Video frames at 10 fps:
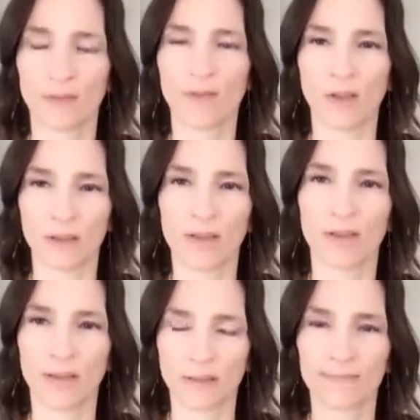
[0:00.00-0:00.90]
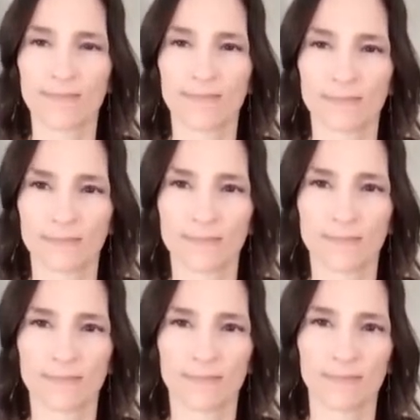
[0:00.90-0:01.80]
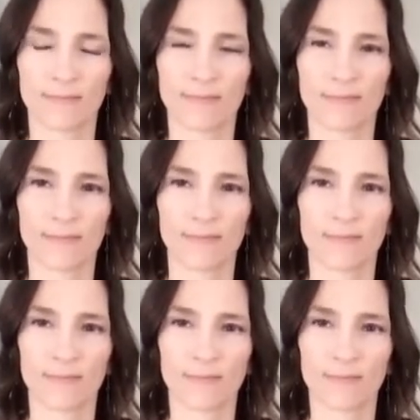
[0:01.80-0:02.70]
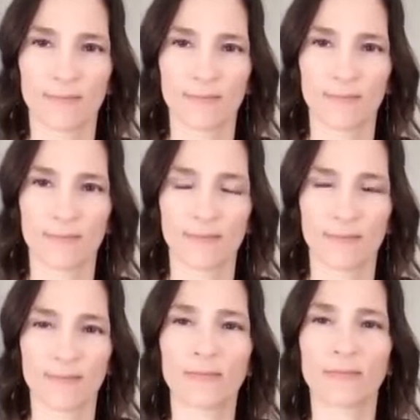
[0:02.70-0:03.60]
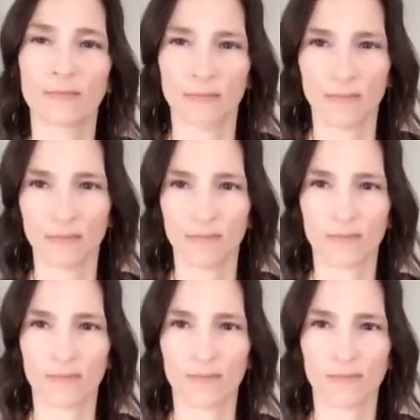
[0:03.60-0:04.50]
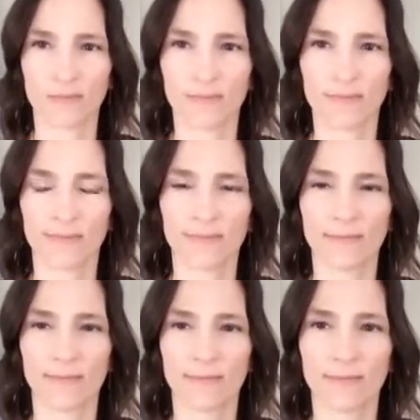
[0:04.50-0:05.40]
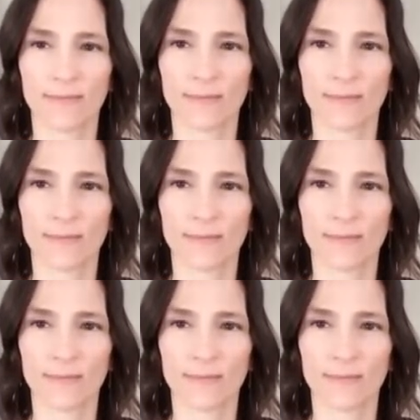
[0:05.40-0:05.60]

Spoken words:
(silent)